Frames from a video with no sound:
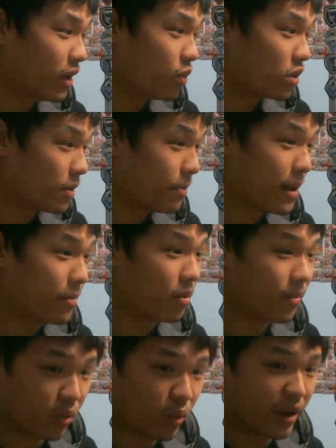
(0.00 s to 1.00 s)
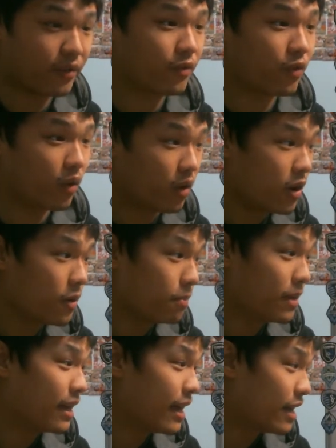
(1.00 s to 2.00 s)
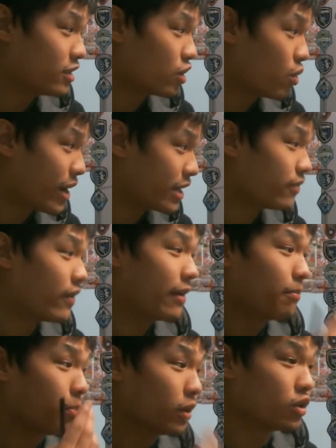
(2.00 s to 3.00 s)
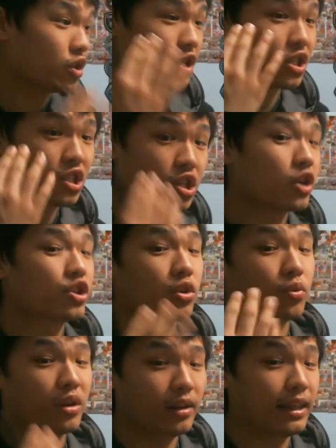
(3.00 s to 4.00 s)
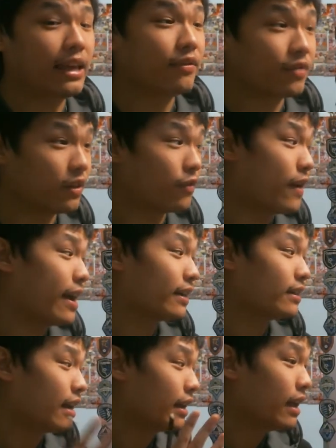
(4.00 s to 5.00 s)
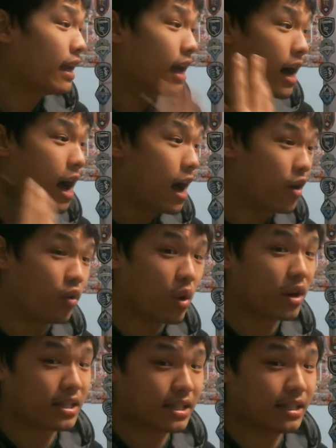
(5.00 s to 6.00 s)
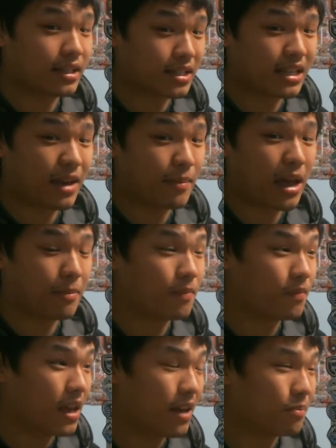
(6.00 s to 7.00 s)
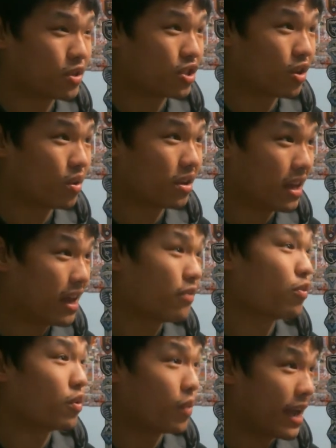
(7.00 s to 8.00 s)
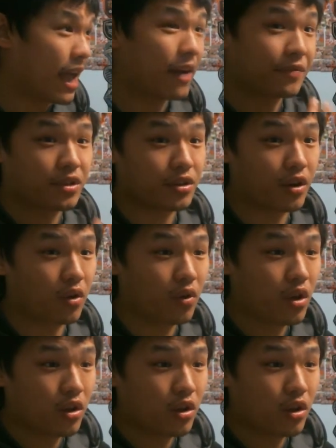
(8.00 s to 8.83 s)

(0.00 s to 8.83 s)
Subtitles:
was a memorable win for me as a Quakes fan, but just such a relief the fact that I don't want to see the same episode again where we have to go